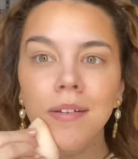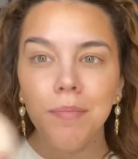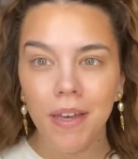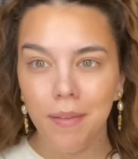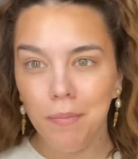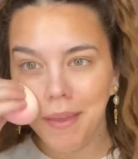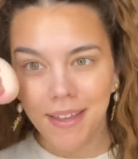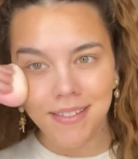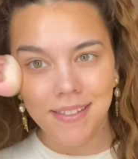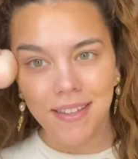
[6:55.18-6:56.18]
by the
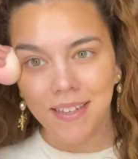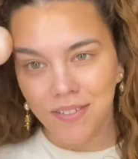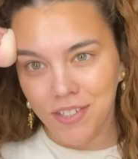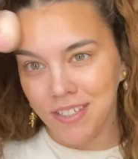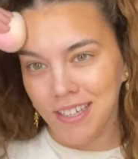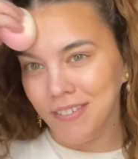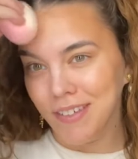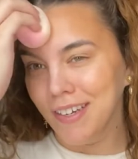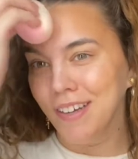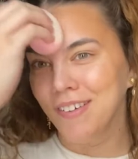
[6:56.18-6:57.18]
biggest thief she's ever
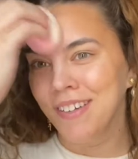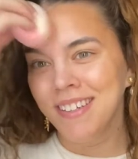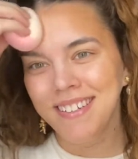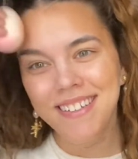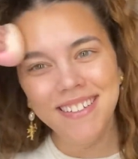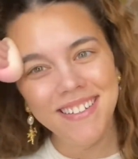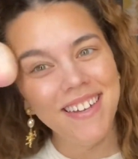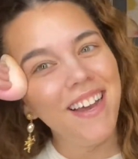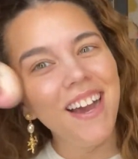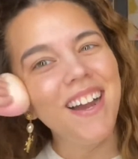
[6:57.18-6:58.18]
known,
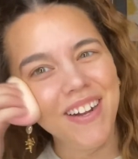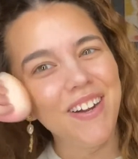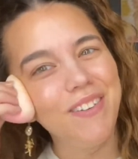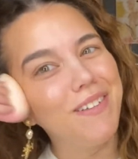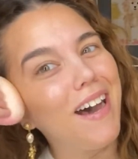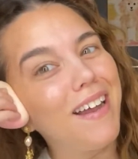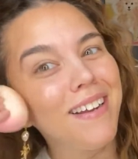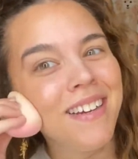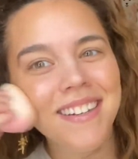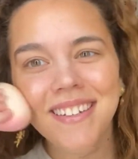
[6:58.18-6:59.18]
her own daughter.